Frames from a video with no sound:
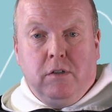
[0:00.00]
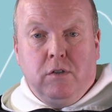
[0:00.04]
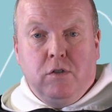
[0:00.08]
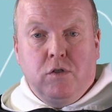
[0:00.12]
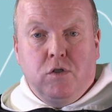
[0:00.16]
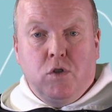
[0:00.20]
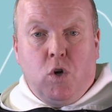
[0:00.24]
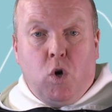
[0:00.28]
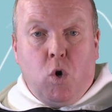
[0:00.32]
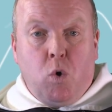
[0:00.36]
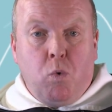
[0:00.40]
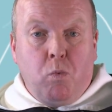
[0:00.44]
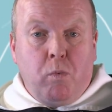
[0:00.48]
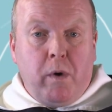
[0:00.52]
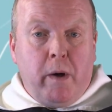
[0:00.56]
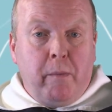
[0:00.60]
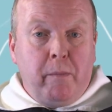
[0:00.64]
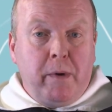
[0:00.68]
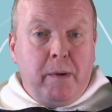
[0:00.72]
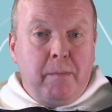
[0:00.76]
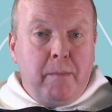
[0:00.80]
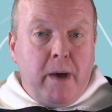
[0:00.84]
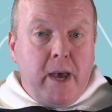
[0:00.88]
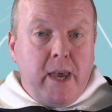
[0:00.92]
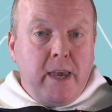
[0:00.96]
So, when
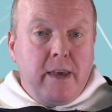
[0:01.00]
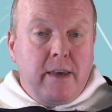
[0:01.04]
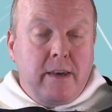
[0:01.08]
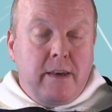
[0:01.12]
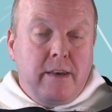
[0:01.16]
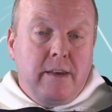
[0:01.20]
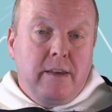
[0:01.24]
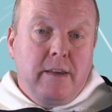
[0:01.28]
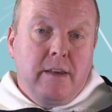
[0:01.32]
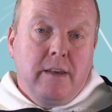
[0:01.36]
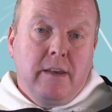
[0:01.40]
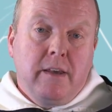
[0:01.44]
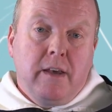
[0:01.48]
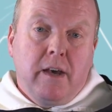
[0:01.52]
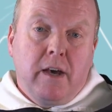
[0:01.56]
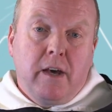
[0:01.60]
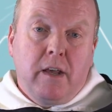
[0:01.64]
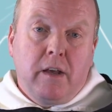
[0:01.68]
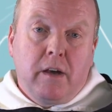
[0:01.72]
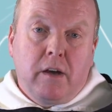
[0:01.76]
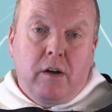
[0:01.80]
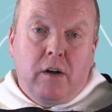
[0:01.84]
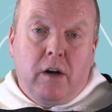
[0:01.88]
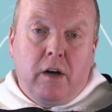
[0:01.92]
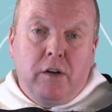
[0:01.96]
we make
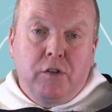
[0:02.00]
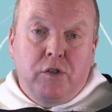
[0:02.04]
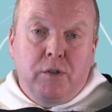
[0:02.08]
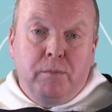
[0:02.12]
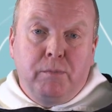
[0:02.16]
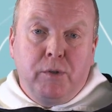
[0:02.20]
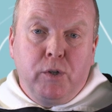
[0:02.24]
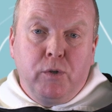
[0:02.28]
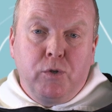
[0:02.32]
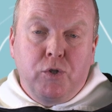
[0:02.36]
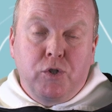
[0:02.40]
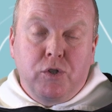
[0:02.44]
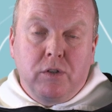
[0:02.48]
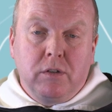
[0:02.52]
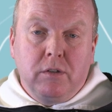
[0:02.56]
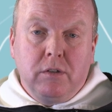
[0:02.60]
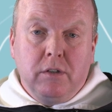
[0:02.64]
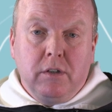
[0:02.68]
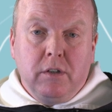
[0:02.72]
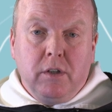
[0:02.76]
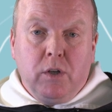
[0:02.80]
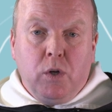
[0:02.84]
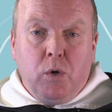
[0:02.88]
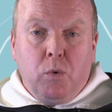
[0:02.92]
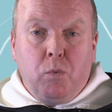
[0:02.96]
a contribution,
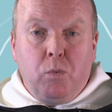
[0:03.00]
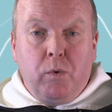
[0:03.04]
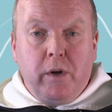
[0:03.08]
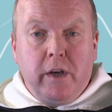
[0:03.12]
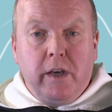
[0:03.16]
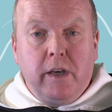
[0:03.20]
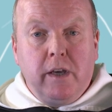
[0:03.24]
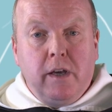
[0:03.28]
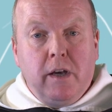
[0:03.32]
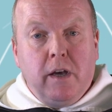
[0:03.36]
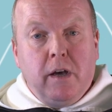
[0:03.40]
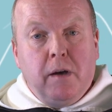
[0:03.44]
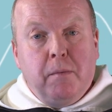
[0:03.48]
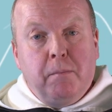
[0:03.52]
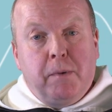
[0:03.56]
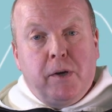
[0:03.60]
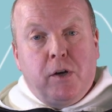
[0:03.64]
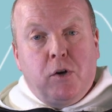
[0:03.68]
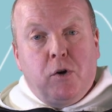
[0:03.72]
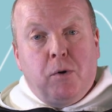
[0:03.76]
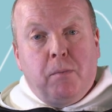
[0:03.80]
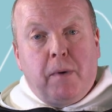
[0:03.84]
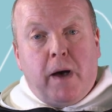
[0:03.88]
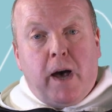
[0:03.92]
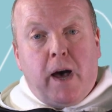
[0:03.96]
we
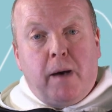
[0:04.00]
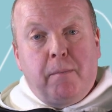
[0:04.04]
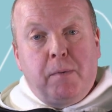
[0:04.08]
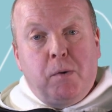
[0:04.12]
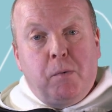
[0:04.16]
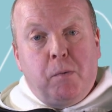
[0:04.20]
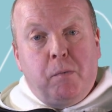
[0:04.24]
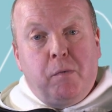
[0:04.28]
become happy.